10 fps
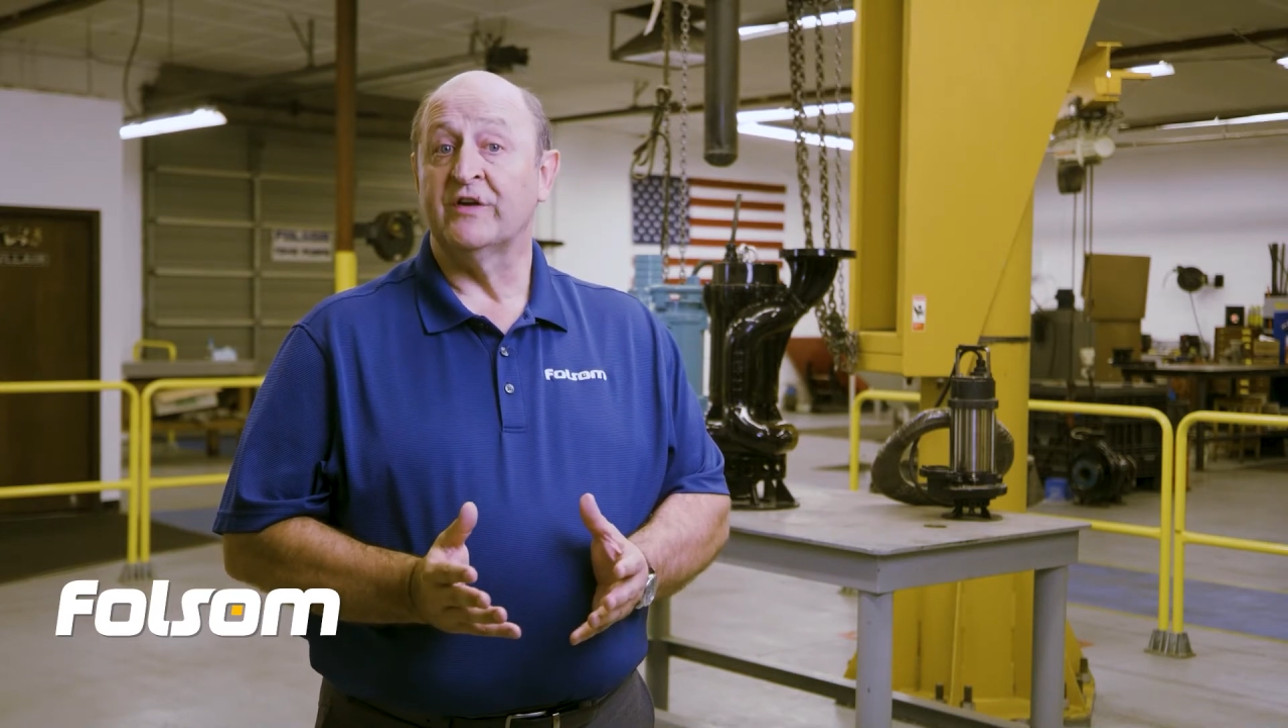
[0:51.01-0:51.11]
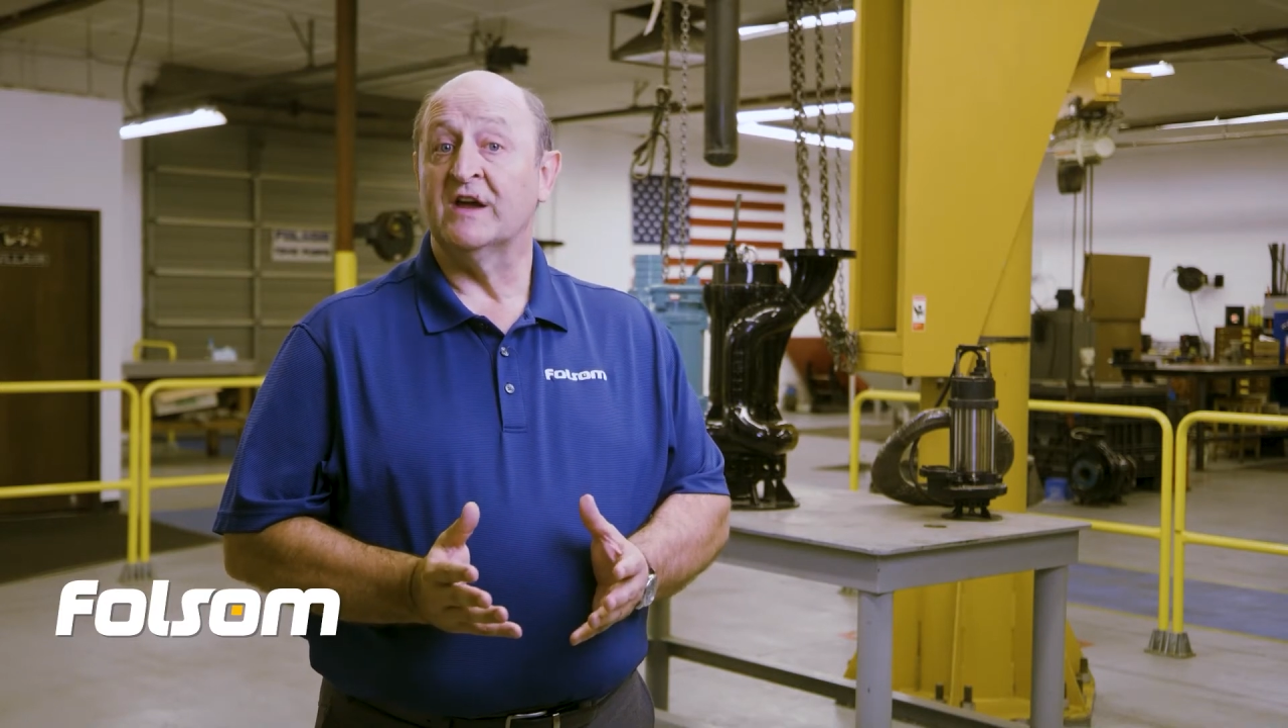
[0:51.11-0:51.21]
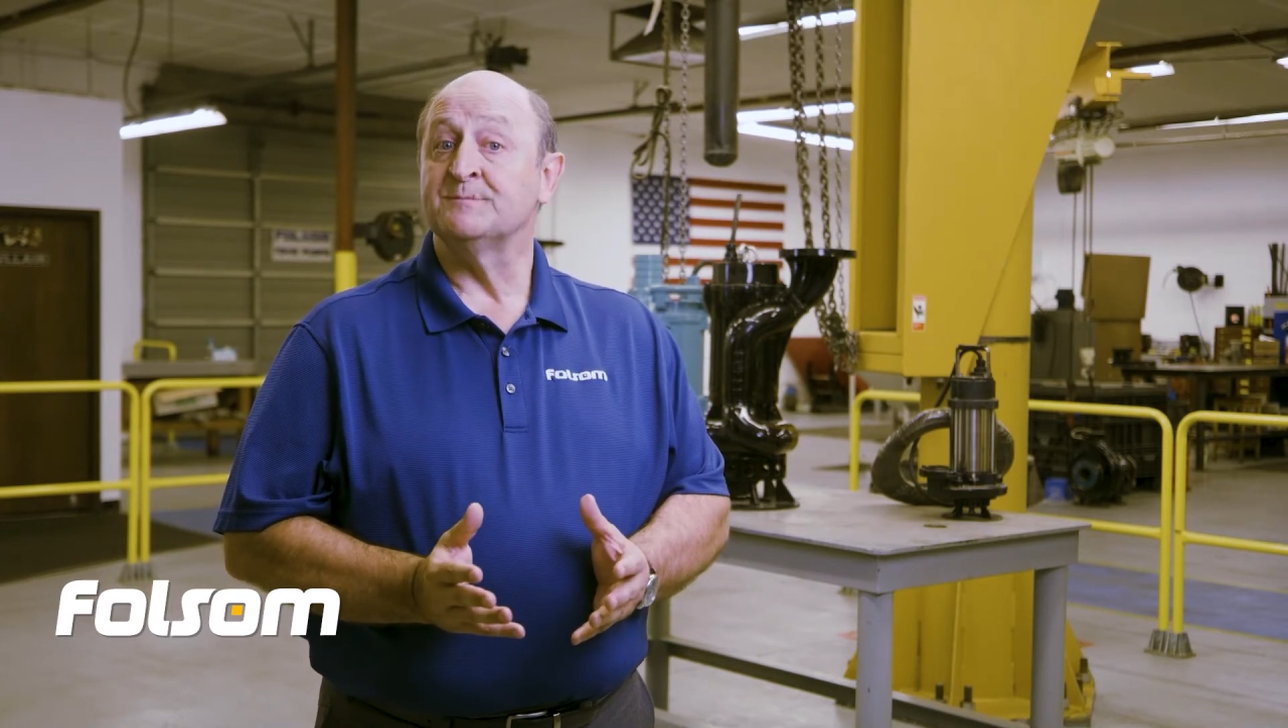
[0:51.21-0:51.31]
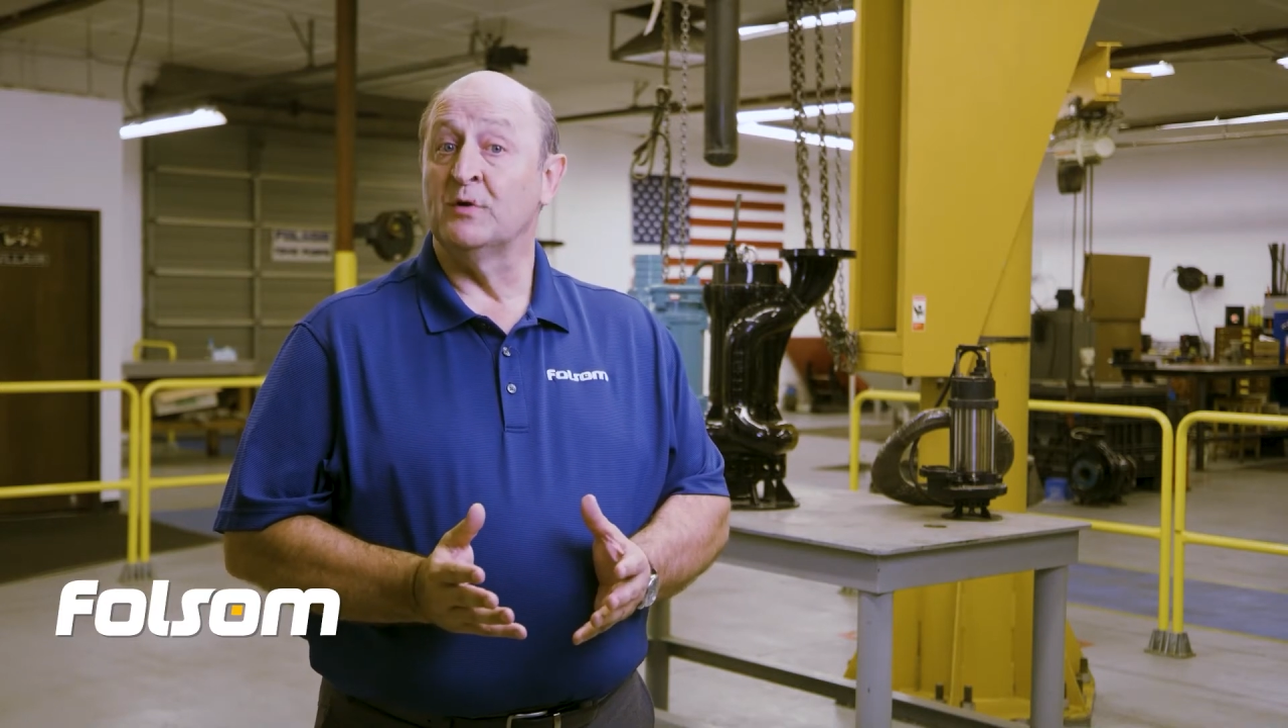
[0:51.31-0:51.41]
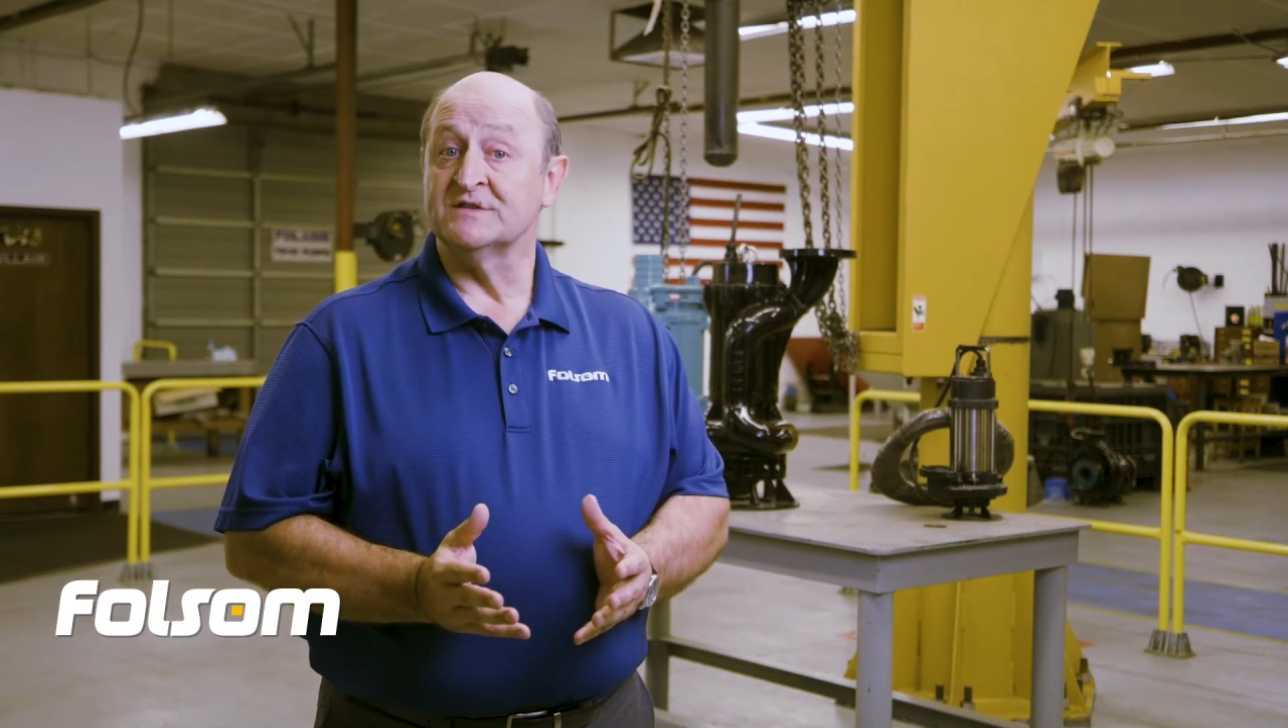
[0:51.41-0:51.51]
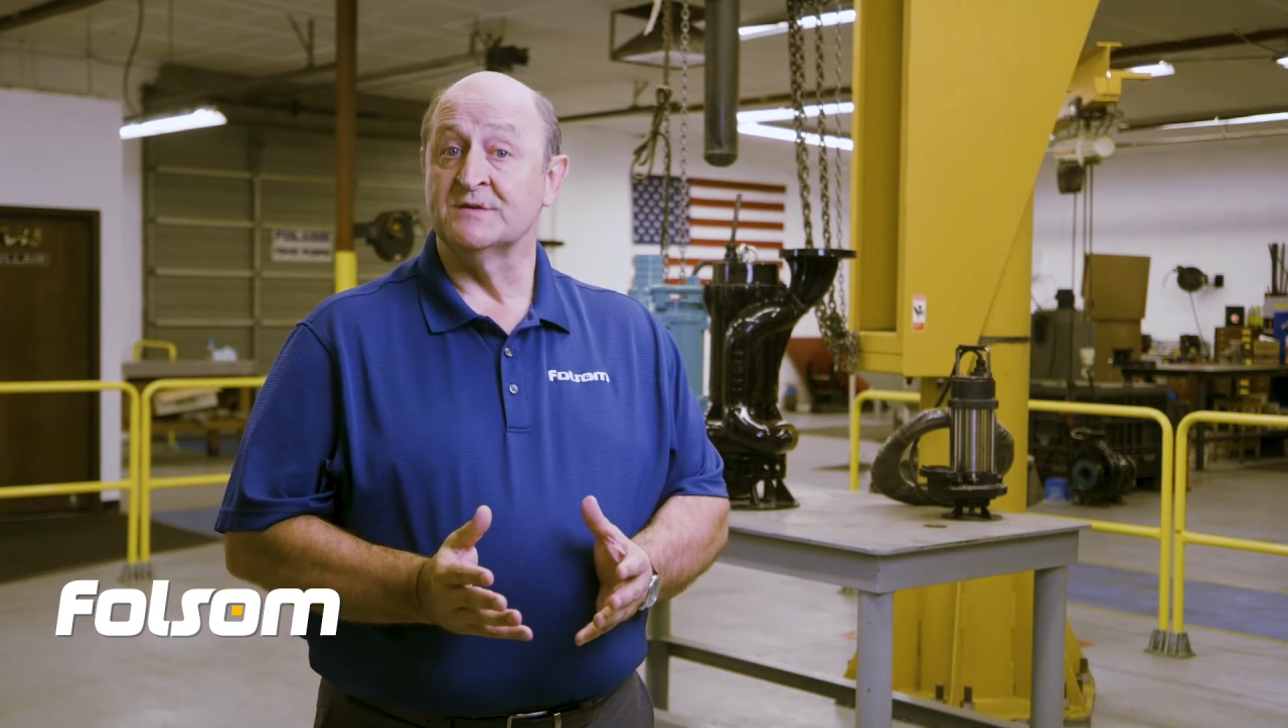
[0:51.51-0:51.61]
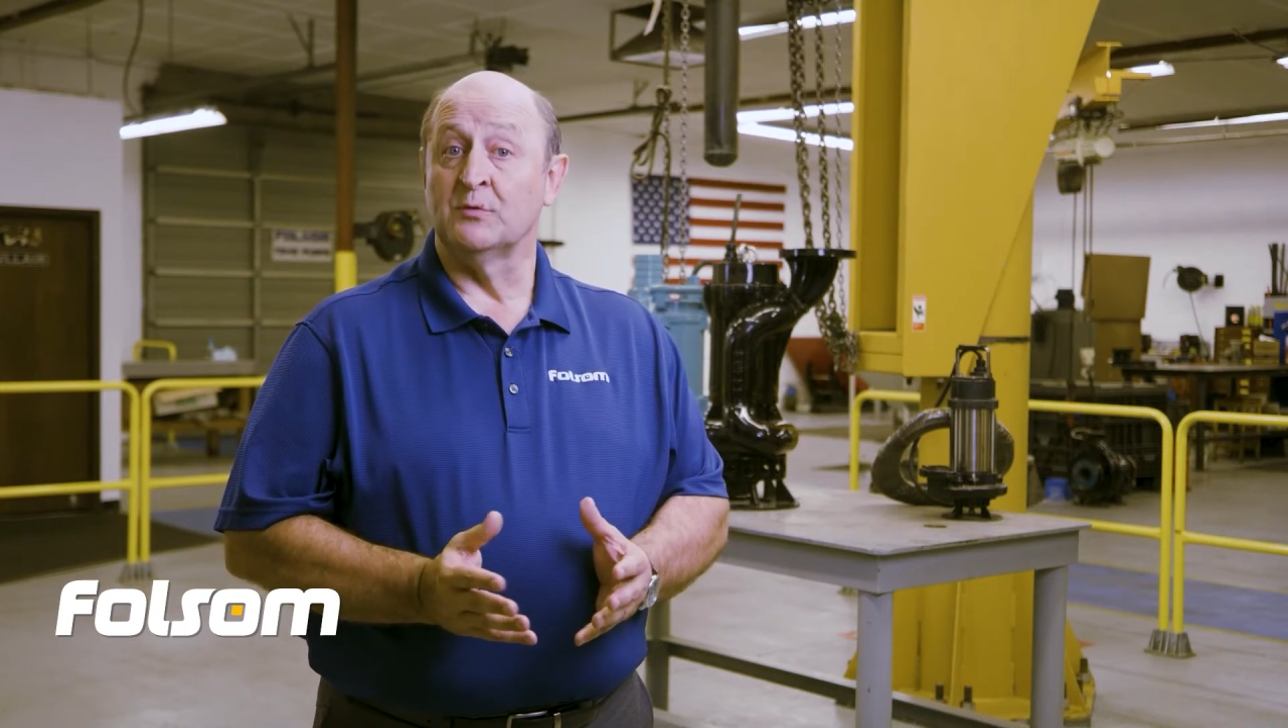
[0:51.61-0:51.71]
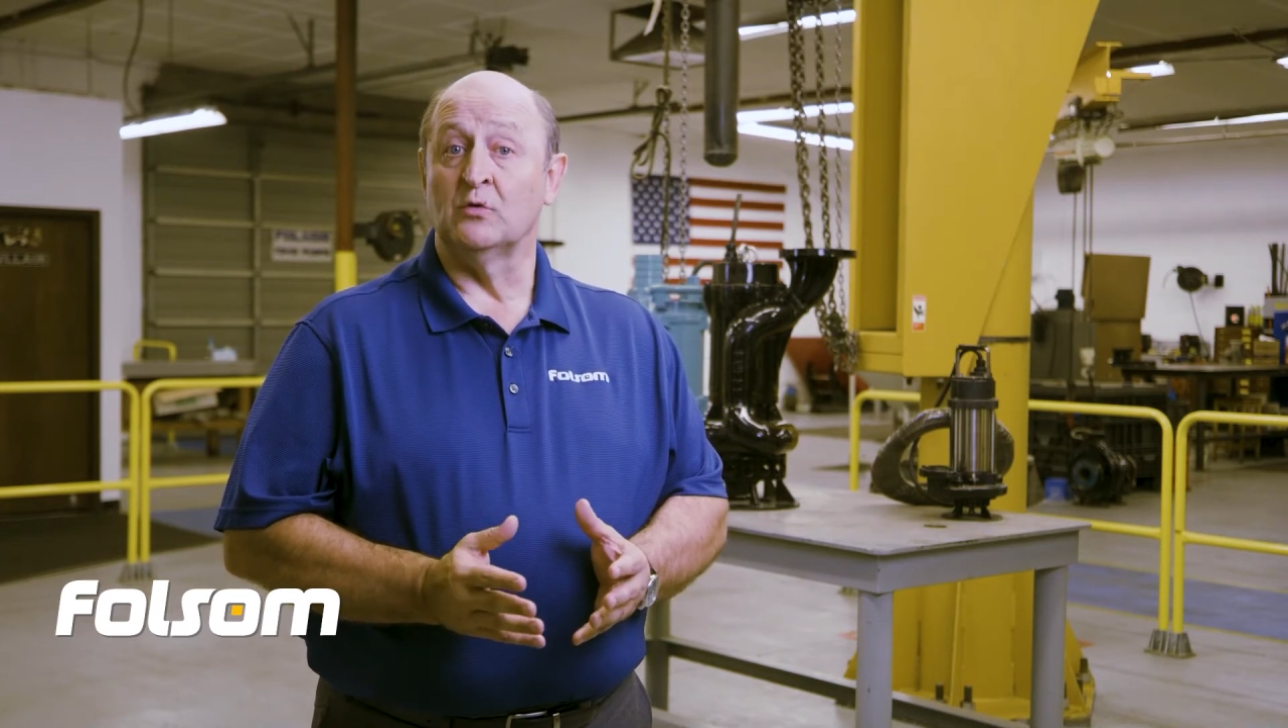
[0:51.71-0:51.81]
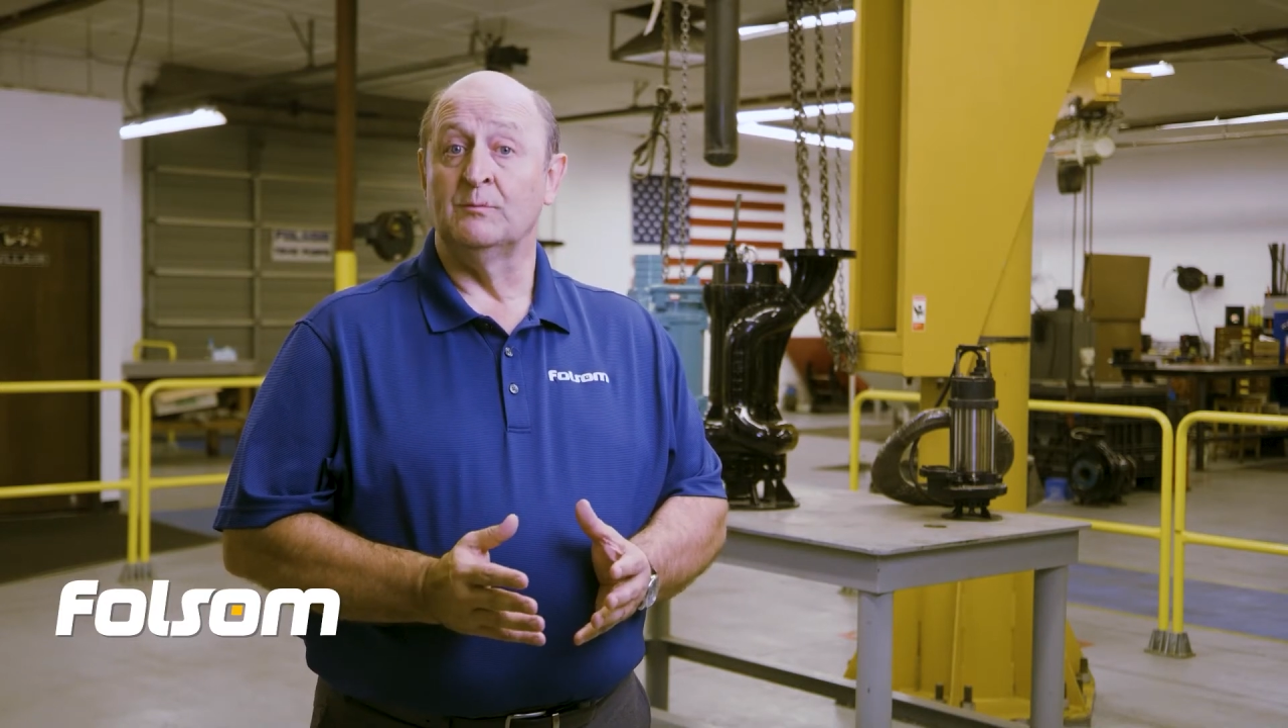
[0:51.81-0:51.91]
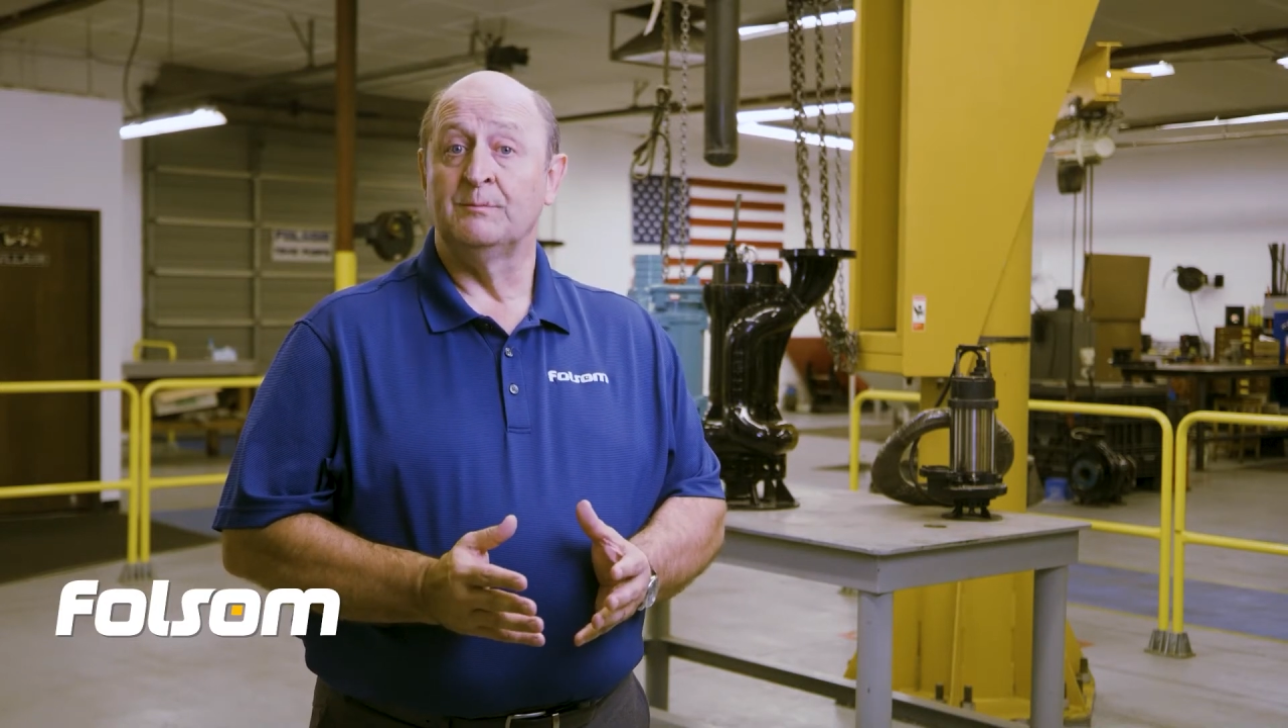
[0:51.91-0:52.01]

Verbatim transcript: as possible.